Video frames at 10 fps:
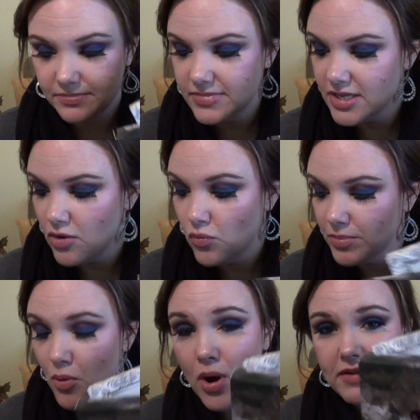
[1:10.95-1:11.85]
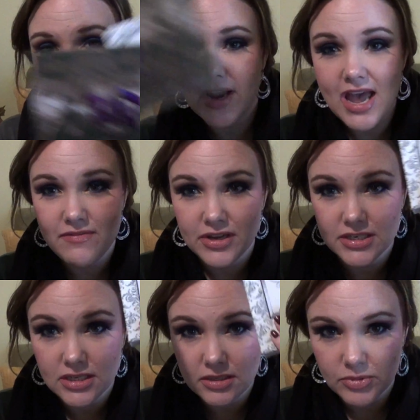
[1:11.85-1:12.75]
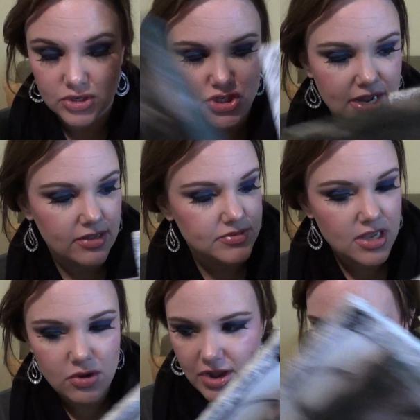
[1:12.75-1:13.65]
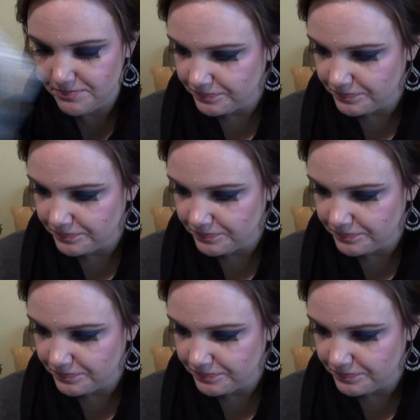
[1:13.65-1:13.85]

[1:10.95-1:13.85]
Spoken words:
So 1 point for Kat Von D, Book of Shadows. Okay,